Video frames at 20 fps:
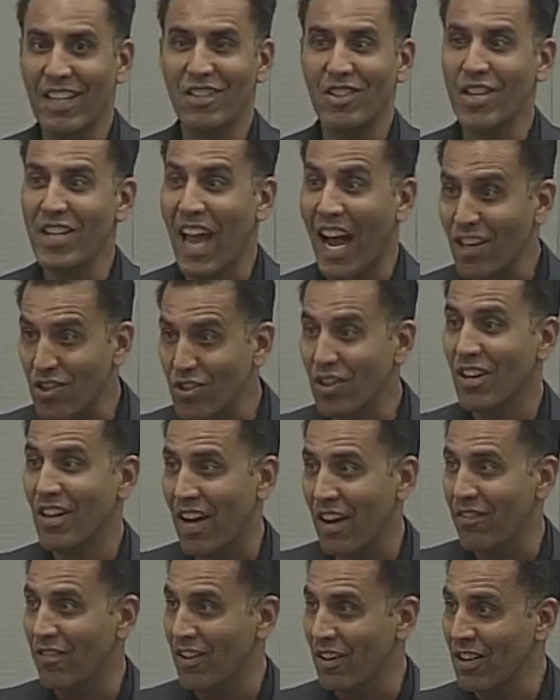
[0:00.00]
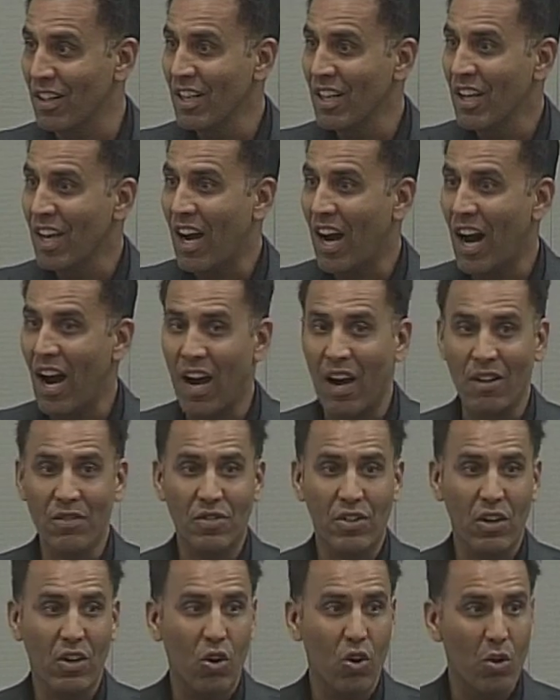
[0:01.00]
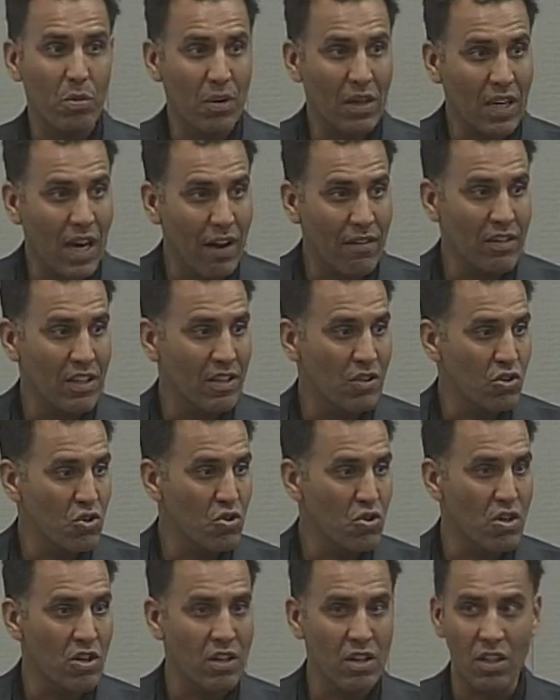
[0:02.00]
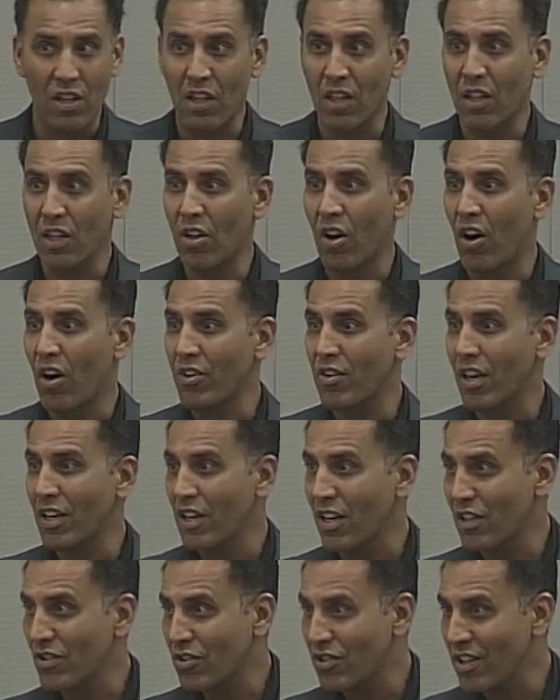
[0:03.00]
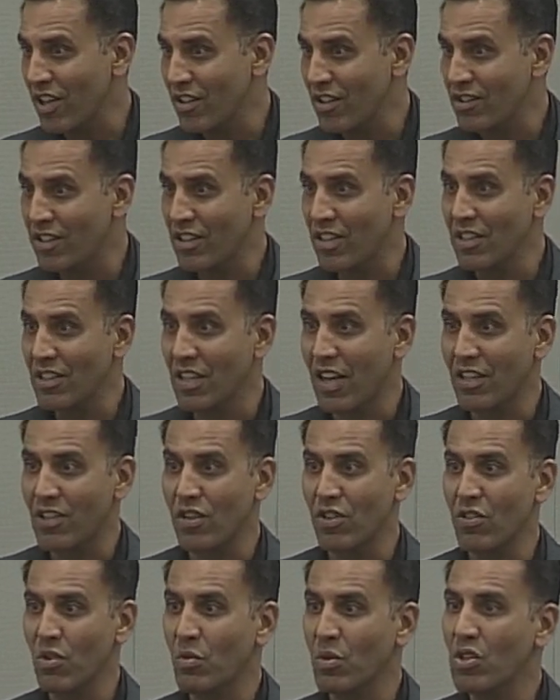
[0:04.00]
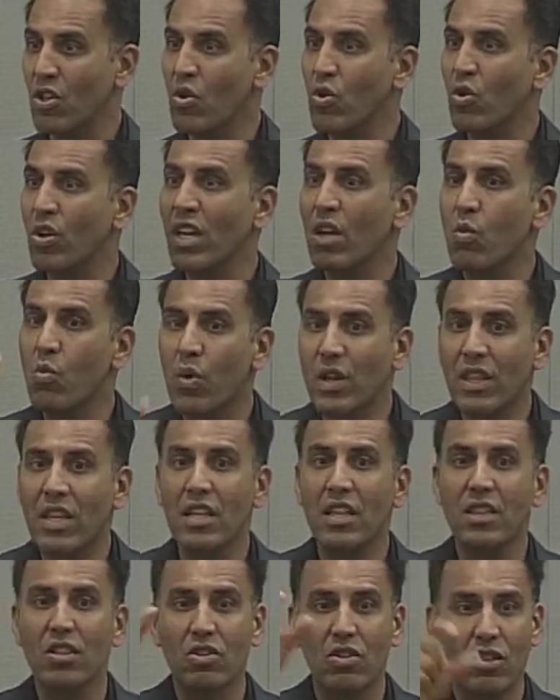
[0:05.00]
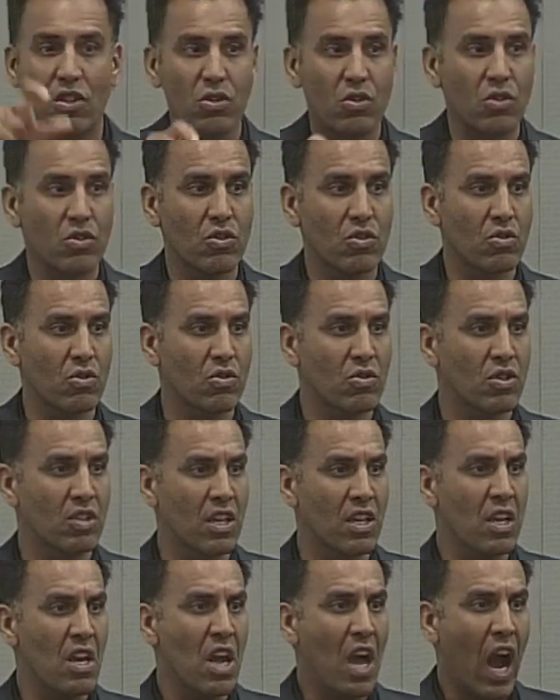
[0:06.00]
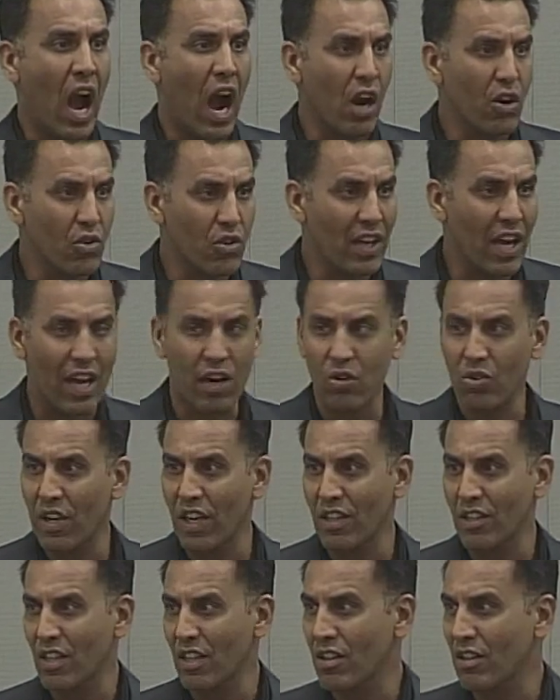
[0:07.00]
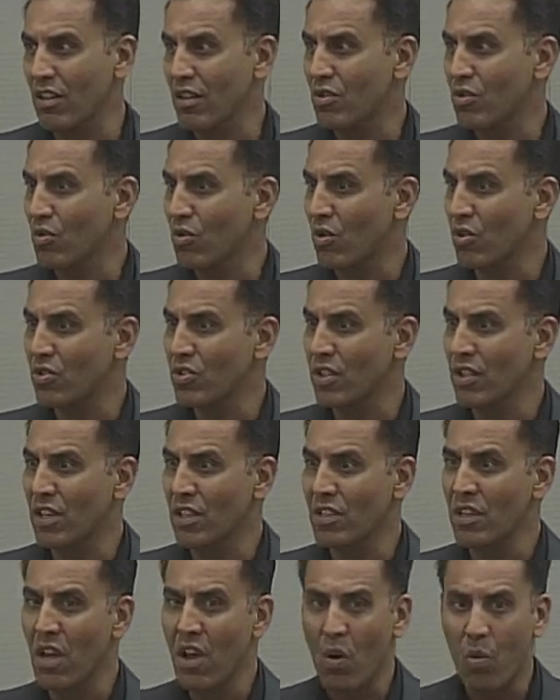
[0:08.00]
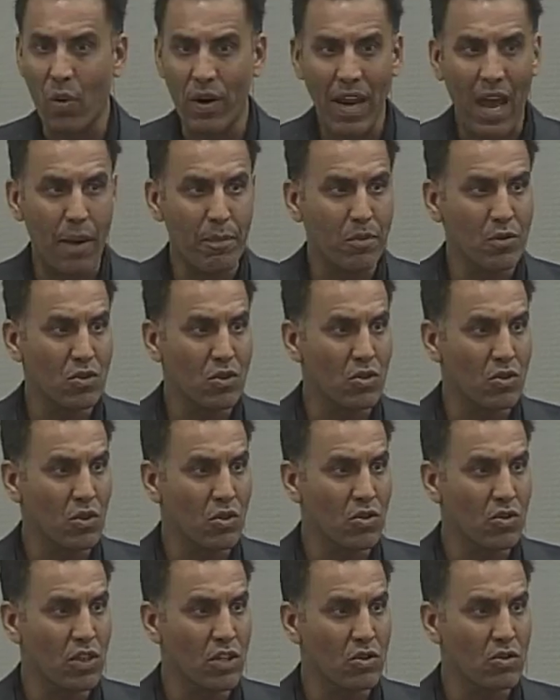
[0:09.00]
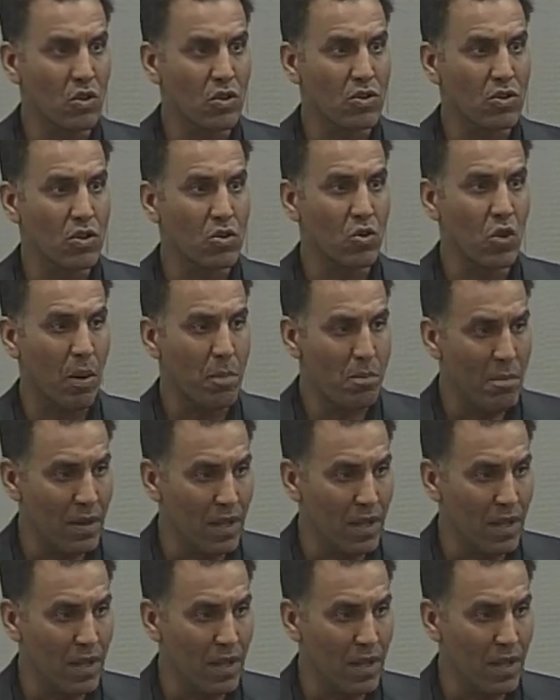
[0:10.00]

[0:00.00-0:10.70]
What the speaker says: at the international level, the Global Governance Journal or Routledge series in international literature which are looking within institutions to see how do they allocate their resources, what happens to those resources.